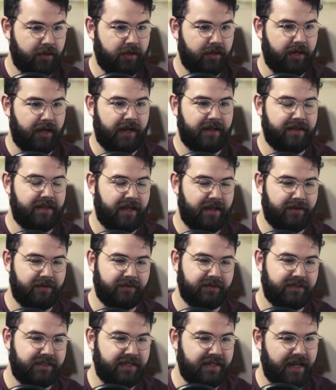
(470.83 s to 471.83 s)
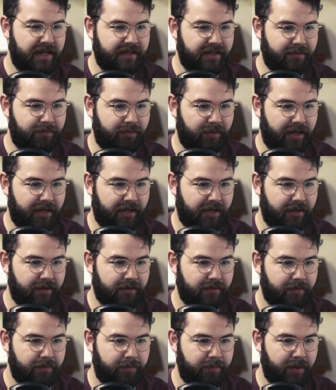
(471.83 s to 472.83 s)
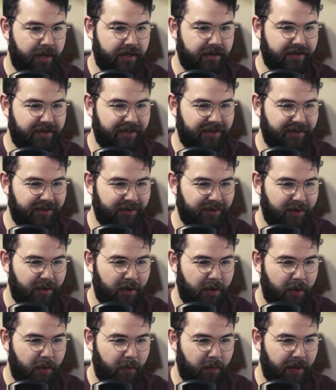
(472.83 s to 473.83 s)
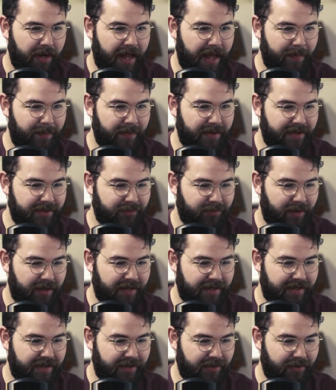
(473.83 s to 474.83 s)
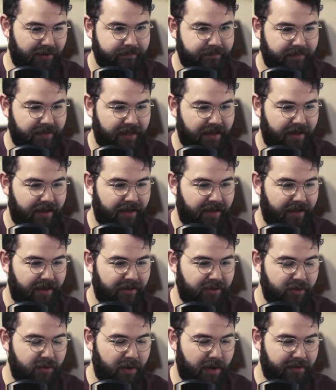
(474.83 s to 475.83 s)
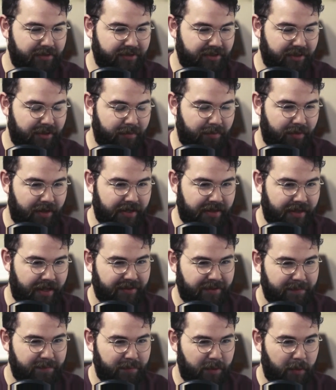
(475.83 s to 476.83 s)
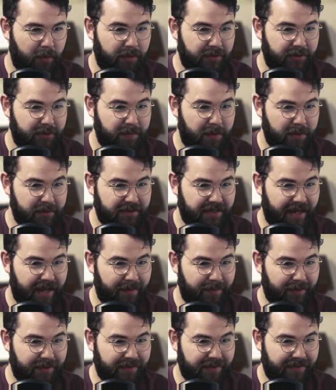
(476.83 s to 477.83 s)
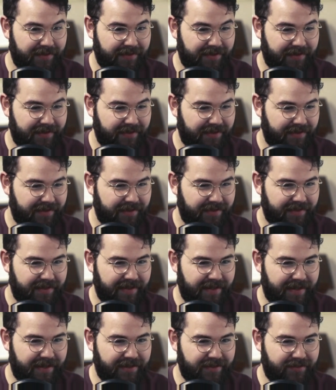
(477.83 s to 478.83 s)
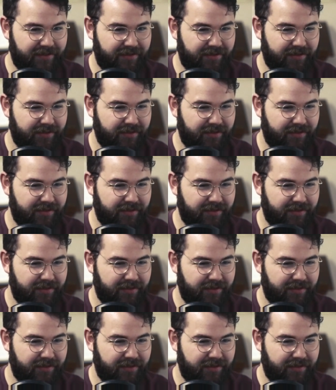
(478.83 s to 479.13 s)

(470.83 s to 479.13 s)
And then, see, I did break it, but... What happened is right here, uh, I knew I was going to break that, but what's supposed to happen is,